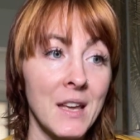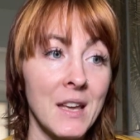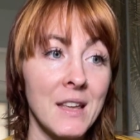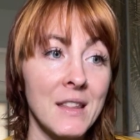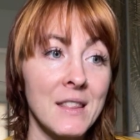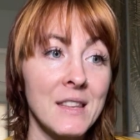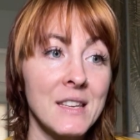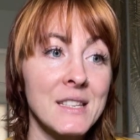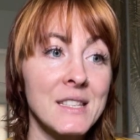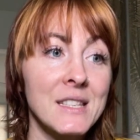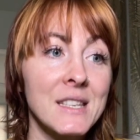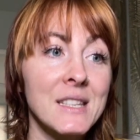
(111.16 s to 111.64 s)

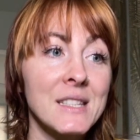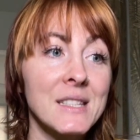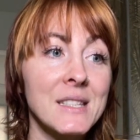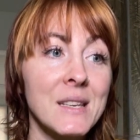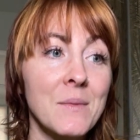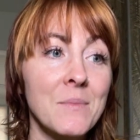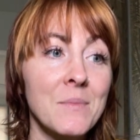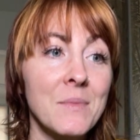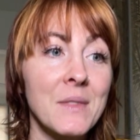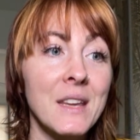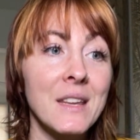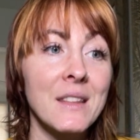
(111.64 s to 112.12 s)
This is
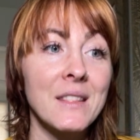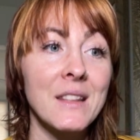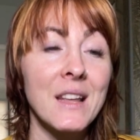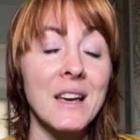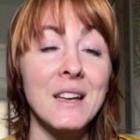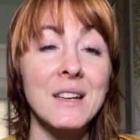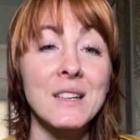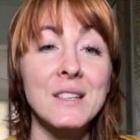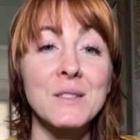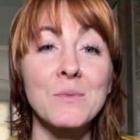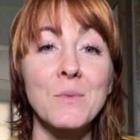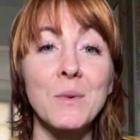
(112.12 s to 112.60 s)
something
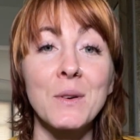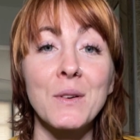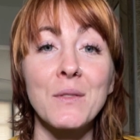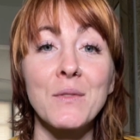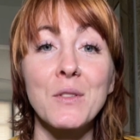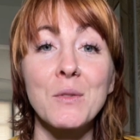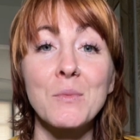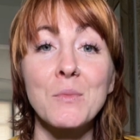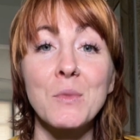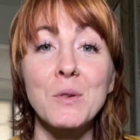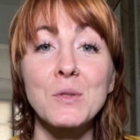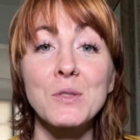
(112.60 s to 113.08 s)
that is one of
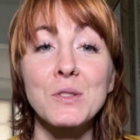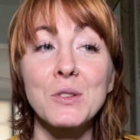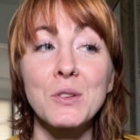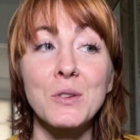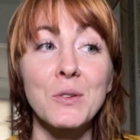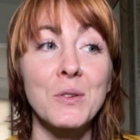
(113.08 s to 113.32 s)
the most